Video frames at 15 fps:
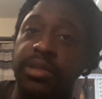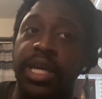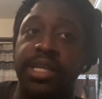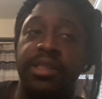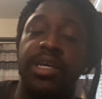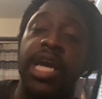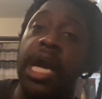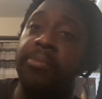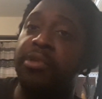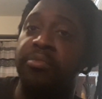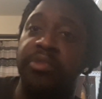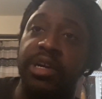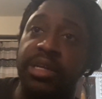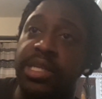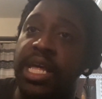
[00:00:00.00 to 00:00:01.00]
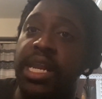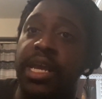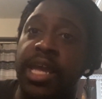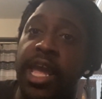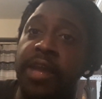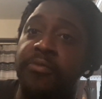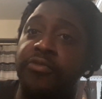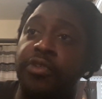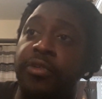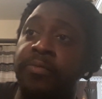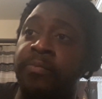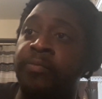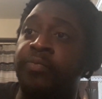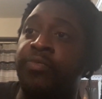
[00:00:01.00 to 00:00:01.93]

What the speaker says: Like the comic book that it came from.